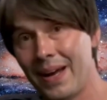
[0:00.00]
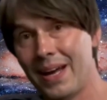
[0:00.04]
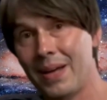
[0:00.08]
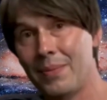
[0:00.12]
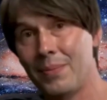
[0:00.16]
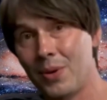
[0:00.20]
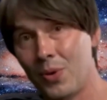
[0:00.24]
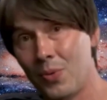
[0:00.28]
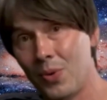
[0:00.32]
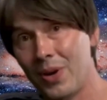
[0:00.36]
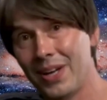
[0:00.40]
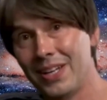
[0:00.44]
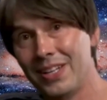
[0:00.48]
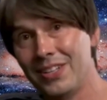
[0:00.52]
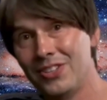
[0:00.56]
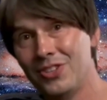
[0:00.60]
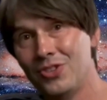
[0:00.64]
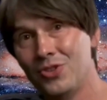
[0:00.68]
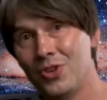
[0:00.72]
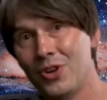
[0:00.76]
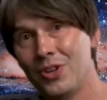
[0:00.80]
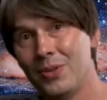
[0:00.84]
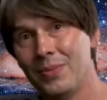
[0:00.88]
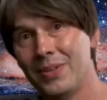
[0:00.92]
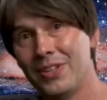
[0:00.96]
But when
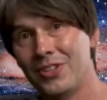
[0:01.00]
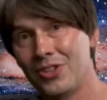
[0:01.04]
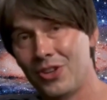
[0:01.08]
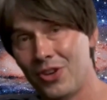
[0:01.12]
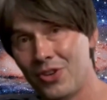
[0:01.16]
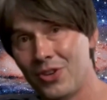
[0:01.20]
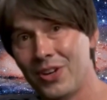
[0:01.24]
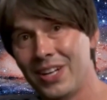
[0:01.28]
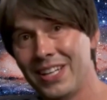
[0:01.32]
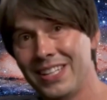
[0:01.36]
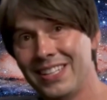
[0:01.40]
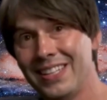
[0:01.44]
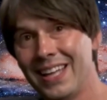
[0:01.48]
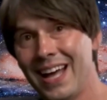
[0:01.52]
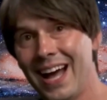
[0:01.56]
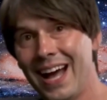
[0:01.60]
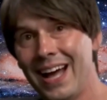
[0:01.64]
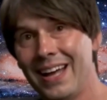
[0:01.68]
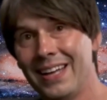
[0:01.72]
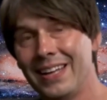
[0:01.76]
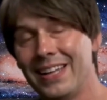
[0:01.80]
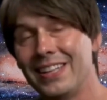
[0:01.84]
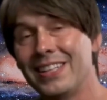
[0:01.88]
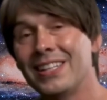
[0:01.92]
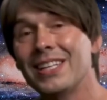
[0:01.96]
astronomers traced
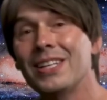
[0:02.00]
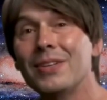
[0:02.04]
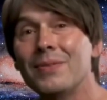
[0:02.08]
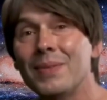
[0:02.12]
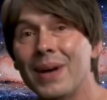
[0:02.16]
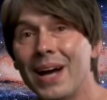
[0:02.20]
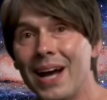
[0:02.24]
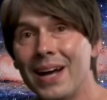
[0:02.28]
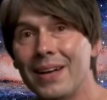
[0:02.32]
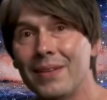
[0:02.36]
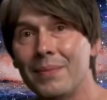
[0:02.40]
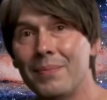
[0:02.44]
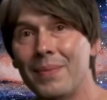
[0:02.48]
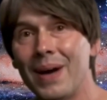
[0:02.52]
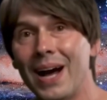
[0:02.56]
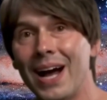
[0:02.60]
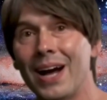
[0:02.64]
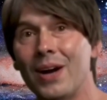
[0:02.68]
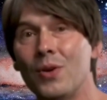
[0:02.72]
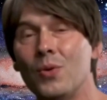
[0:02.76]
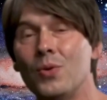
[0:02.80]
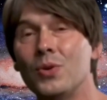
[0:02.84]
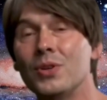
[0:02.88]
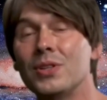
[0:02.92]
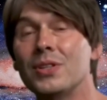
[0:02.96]
Atlas's path
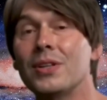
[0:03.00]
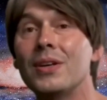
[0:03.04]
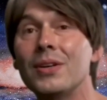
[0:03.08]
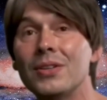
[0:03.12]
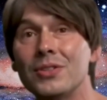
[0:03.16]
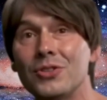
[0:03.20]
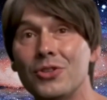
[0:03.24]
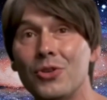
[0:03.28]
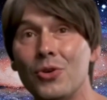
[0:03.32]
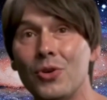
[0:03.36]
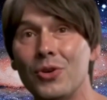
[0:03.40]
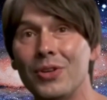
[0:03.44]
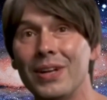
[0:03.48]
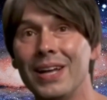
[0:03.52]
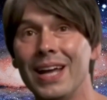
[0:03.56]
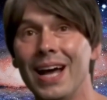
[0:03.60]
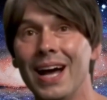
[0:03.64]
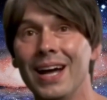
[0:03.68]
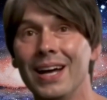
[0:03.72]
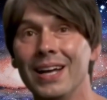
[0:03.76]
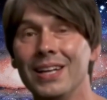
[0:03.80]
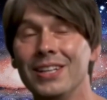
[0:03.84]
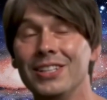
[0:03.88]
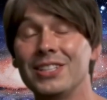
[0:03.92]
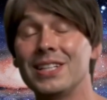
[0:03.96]
backward through the
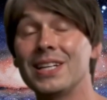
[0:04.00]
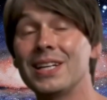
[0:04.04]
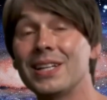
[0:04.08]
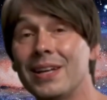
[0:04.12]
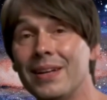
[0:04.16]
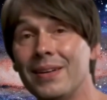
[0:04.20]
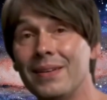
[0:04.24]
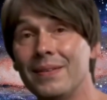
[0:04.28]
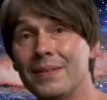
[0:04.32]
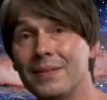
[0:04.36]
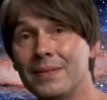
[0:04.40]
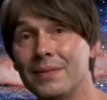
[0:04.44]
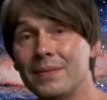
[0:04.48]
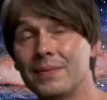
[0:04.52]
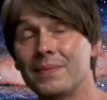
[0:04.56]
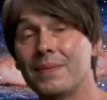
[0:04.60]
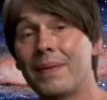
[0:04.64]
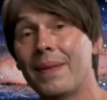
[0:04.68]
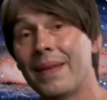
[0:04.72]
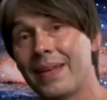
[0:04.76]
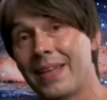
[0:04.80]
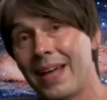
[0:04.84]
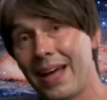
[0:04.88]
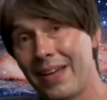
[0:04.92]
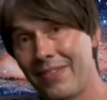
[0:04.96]
galaxy,
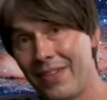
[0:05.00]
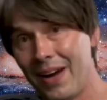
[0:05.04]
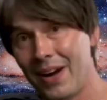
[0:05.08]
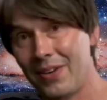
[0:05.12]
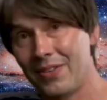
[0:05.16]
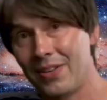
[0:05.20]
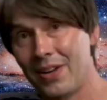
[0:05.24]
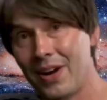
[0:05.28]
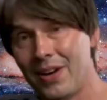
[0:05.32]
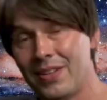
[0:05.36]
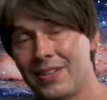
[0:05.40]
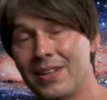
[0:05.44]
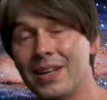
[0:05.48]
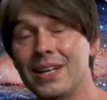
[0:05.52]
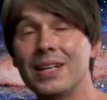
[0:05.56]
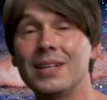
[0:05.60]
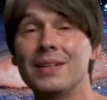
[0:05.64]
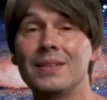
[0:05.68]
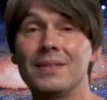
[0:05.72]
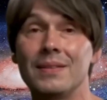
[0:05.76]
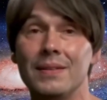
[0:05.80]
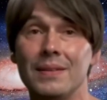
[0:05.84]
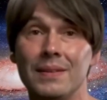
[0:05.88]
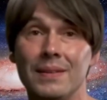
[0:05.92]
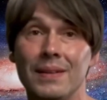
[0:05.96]
they found nothing.
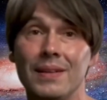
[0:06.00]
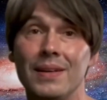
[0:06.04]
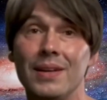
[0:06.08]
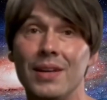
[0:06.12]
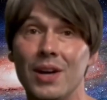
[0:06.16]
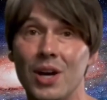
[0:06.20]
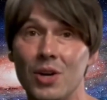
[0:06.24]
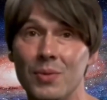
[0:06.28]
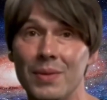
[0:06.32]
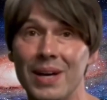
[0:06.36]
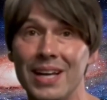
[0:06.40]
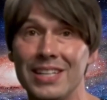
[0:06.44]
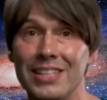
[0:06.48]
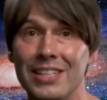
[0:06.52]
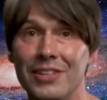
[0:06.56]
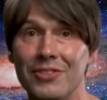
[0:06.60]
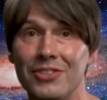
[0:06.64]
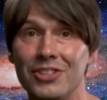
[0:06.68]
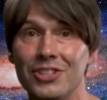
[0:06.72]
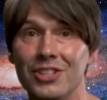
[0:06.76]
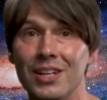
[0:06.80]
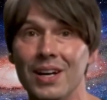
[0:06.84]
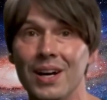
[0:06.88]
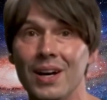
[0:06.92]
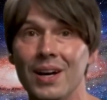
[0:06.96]
No massive
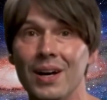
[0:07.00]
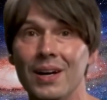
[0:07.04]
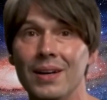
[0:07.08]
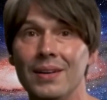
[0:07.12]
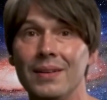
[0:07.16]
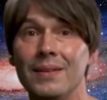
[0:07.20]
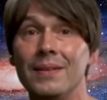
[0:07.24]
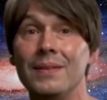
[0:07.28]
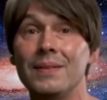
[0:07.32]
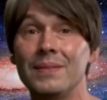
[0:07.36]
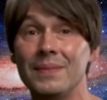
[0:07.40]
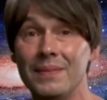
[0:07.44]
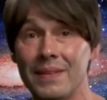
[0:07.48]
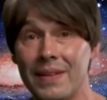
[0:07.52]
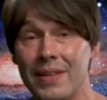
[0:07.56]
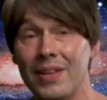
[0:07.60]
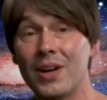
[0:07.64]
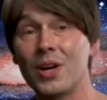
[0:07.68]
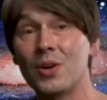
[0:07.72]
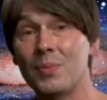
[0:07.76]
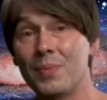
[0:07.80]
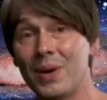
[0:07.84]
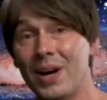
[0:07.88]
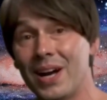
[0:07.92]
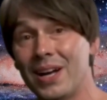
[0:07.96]
star,
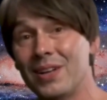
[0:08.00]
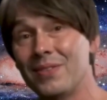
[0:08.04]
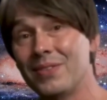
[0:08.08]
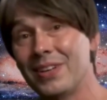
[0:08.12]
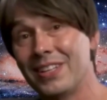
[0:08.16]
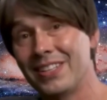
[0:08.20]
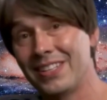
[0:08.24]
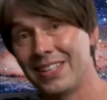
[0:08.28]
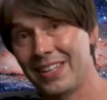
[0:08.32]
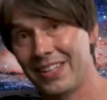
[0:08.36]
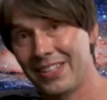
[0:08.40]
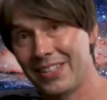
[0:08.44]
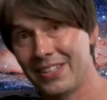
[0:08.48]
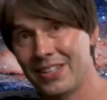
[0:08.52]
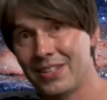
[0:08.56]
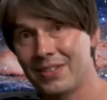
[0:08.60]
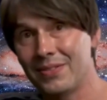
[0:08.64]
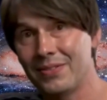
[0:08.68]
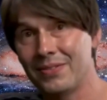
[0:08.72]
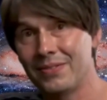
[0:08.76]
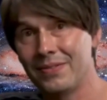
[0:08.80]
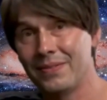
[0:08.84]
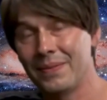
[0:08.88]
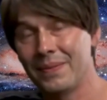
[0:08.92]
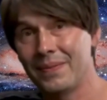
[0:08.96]
no binary
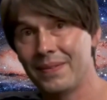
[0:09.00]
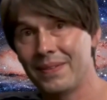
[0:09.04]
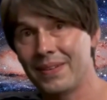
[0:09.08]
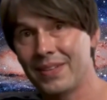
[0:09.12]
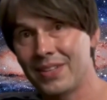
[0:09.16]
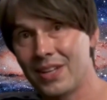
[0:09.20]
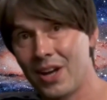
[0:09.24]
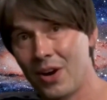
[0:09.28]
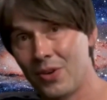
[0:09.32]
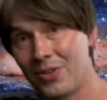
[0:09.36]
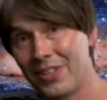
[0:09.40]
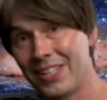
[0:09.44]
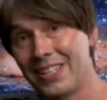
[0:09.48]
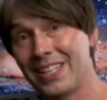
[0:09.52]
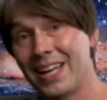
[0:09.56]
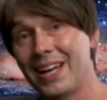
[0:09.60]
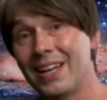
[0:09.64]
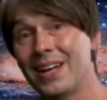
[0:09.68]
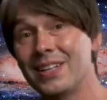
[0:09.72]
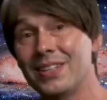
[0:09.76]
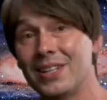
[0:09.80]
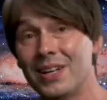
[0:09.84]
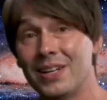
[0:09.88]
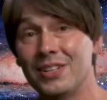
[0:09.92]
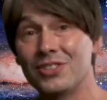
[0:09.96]
system, no stellar
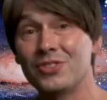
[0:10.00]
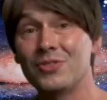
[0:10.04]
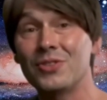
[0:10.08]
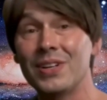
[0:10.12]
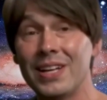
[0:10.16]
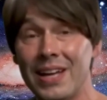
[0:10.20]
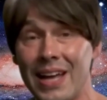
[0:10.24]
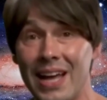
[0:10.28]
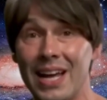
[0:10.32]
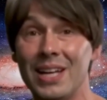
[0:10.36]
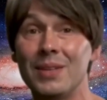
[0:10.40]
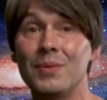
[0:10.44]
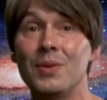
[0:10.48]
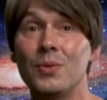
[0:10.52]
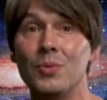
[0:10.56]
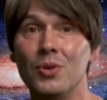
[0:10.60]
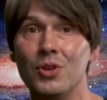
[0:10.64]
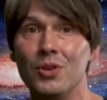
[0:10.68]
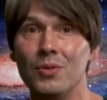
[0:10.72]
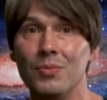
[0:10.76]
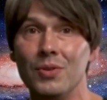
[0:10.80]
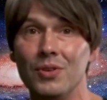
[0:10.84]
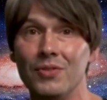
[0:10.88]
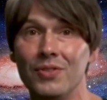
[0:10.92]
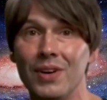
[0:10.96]
nursery capable
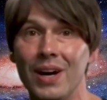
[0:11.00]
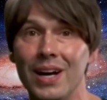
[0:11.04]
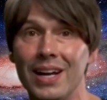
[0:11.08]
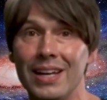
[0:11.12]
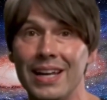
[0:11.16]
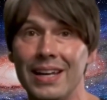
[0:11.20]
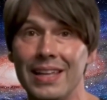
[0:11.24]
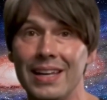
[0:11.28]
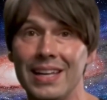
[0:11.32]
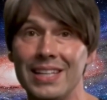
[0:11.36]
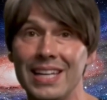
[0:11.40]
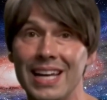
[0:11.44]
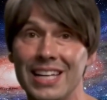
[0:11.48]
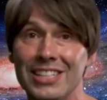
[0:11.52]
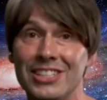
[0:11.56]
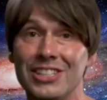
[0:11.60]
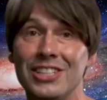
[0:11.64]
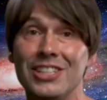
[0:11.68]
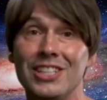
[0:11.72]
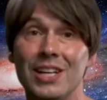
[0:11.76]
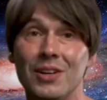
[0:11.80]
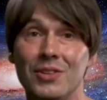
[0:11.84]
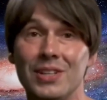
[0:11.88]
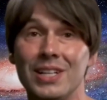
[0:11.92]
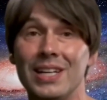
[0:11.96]
of providing the
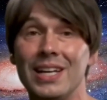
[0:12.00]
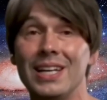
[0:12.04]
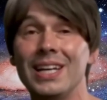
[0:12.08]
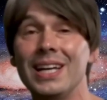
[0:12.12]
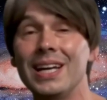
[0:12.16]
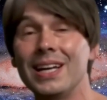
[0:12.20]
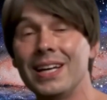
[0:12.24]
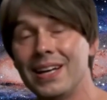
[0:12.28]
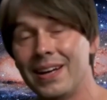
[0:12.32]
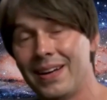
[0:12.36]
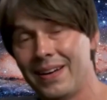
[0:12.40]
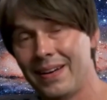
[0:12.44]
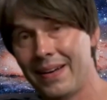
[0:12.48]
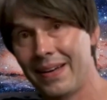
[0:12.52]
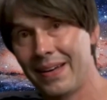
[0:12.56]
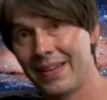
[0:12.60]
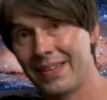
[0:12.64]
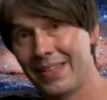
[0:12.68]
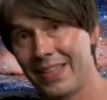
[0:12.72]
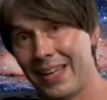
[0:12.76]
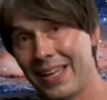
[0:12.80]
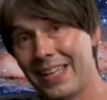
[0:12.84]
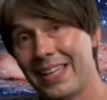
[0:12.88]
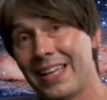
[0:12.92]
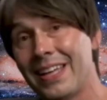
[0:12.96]
necessary kick.
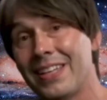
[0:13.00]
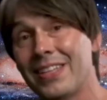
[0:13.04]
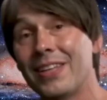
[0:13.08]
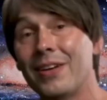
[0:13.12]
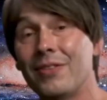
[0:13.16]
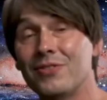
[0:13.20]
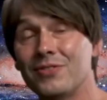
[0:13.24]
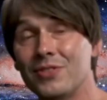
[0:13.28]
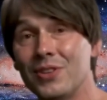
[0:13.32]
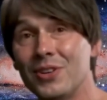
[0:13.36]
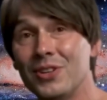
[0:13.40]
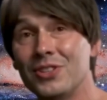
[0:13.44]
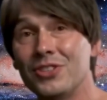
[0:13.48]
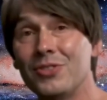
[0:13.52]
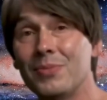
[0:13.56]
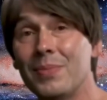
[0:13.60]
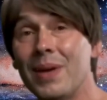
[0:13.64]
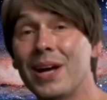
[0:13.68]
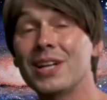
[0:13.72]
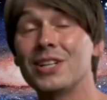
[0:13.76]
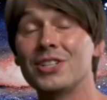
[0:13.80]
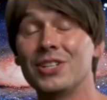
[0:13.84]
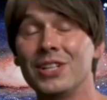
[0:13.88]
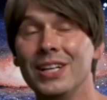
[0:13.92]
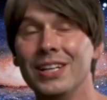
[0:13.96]
This is the first
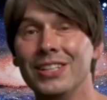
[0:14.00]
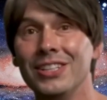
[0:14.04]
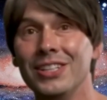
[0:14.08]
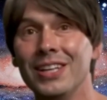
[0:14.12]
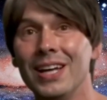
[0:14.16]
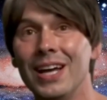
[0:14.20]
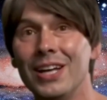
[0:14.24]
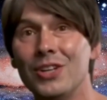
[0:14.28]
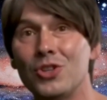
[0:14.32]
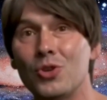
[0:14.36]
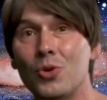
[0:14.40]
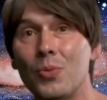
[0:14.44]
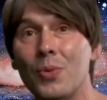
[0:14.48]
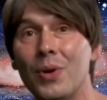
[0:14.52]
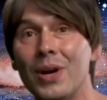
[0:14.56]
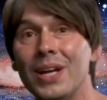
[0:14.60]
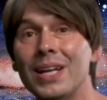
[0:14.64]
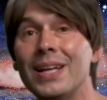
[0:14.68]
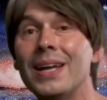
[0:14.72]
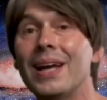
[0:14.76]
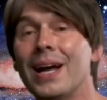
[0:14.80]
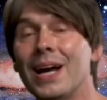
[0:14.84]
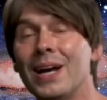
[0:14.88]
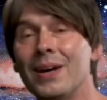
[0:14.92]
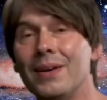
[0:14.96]
major intellectual
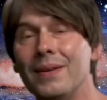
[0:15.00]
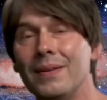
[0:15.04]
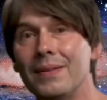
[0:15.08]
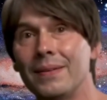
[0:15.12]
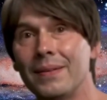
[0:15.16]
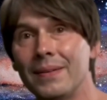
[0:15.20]
breakdown.